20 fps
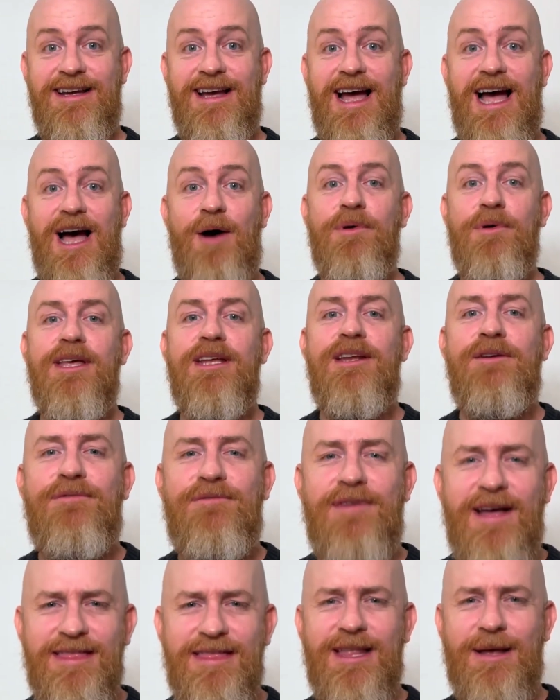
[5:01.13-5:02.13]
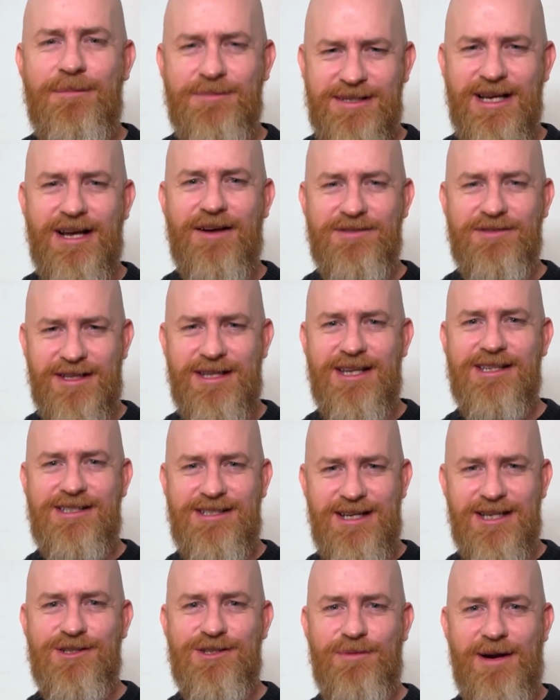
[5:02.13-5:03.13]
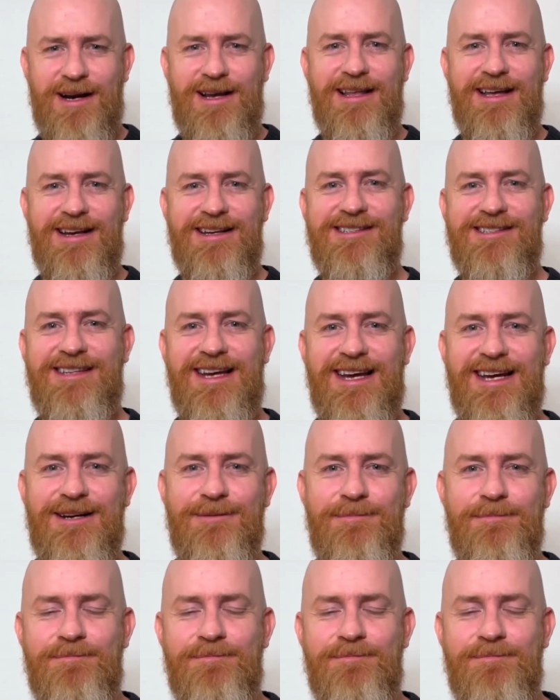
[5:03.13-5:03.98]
How will they defend themselves in this dysregulated state?